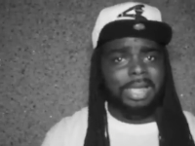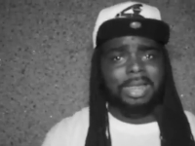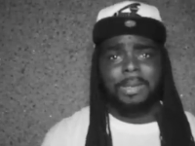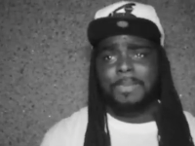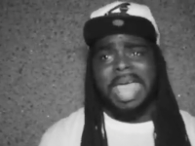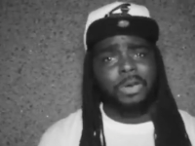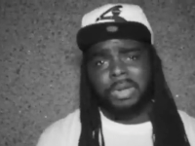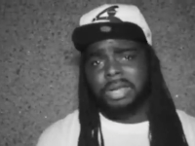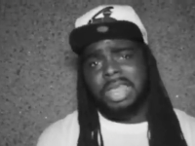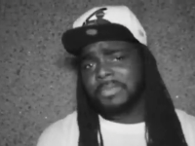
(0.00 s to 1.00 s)
and the battle
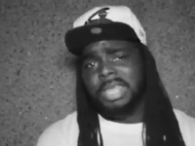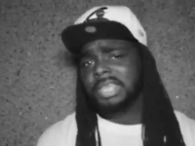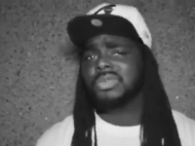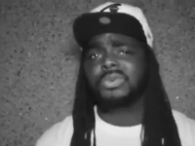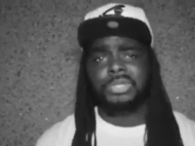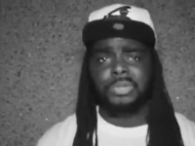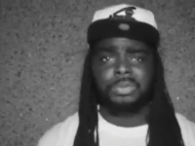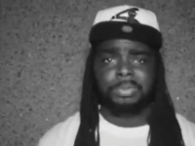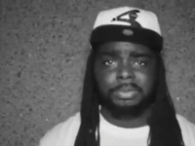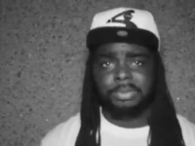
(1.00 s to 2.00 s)
would have never hit YouTube.